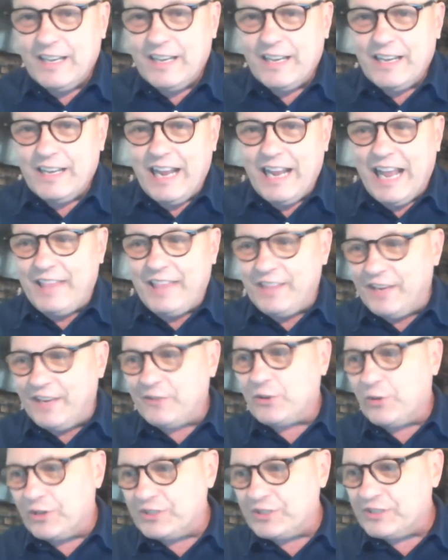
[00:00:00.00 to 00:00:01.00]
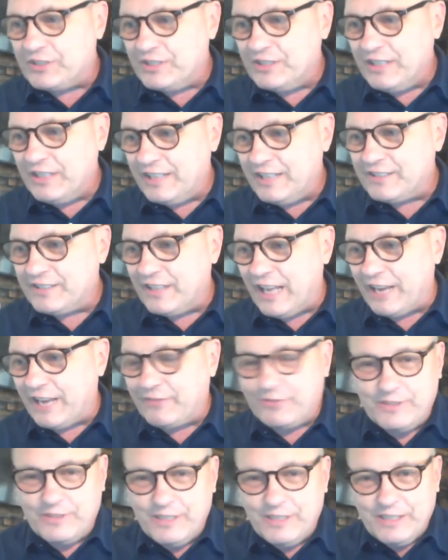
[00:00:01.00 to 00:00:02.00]
Okay? And then, of course, his
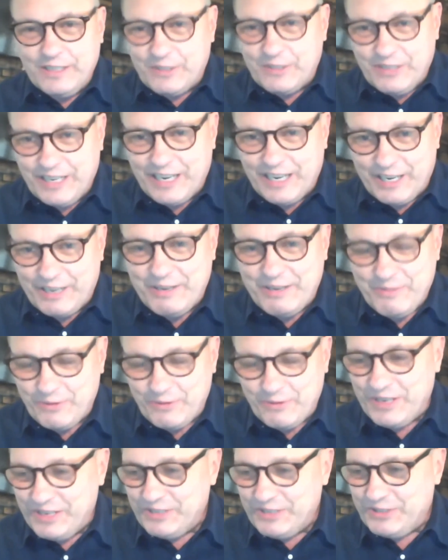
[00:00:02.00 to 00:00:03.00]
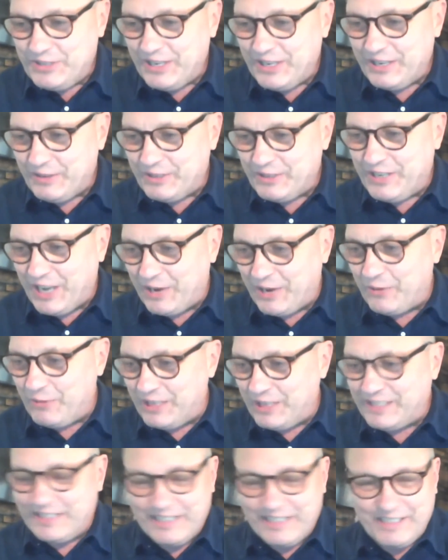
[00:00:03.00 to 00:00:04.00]
life kind of
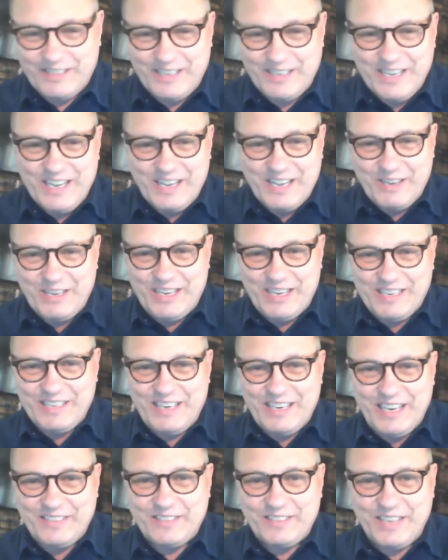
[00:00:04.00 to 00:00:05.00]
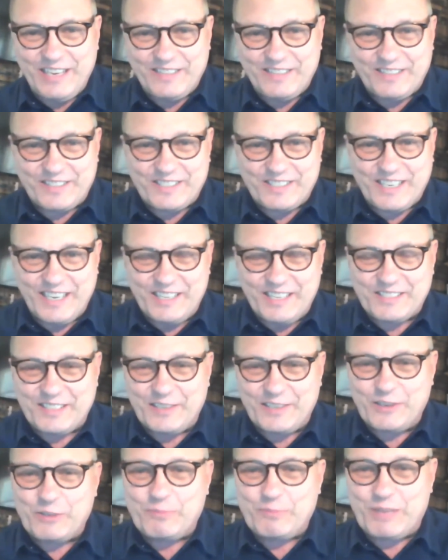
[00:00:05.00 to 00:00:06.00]
went to hit the skids a
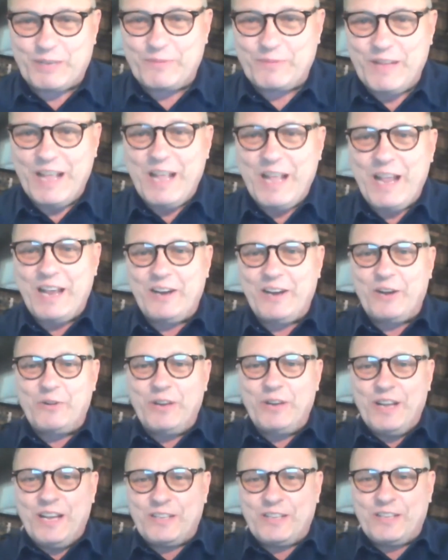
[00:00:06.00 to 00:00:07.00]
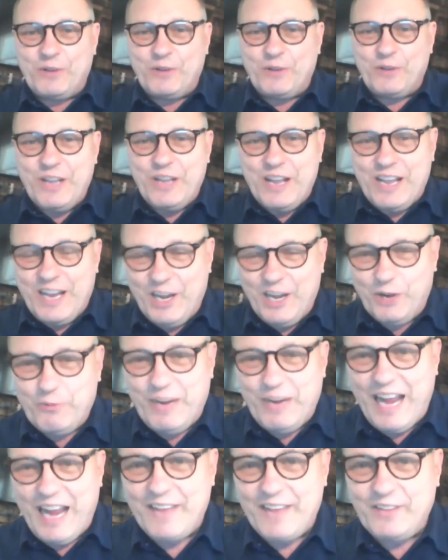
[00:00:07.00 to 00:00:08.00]
little bit, you know. So here
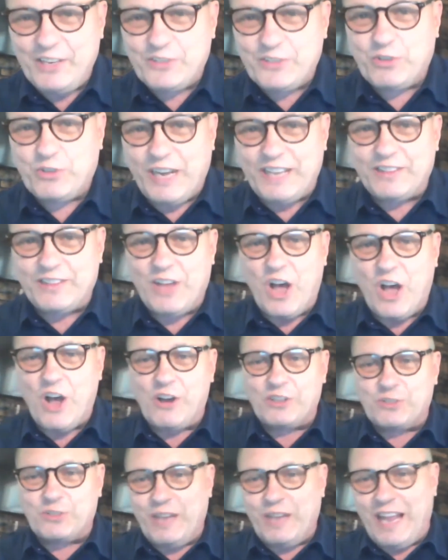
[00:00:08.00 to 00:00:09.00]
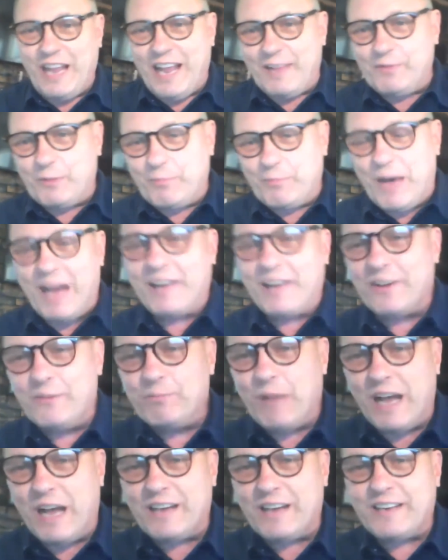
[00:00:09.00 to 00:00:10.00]
we had these great laws. We had the
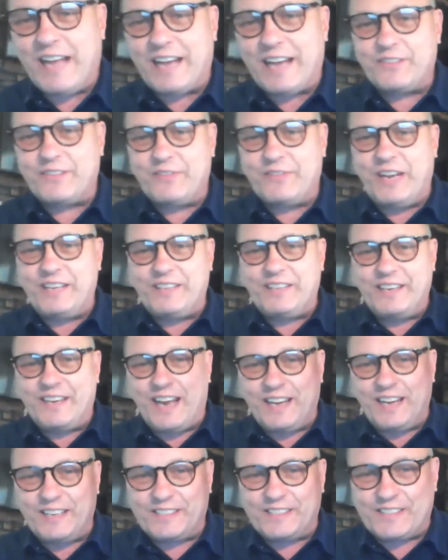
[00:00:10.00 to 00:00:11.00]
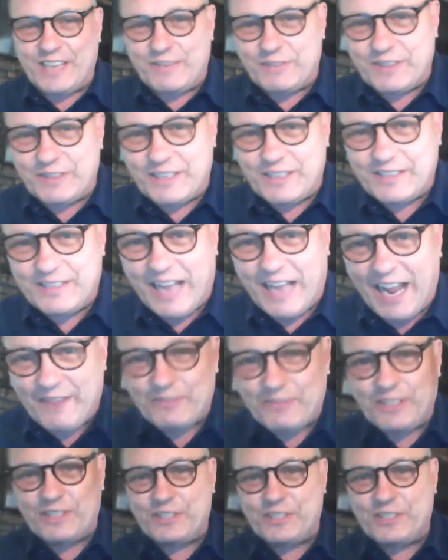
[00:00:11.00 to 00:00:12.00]
Bottled-in-Bond Act of 1897, the
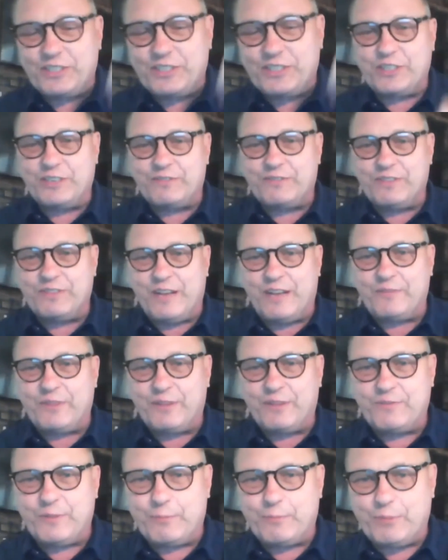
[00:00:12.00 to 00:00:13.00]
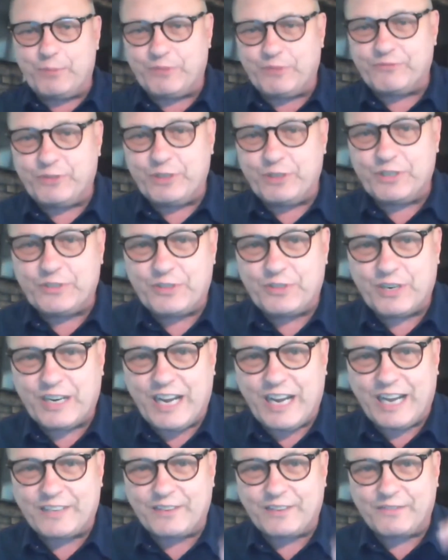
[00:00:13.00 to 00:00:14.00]
Taft decision of the Pure Food and
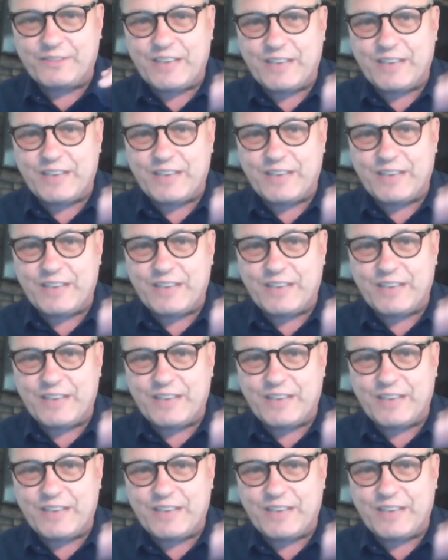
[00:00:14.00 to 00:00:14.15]
Drug Act of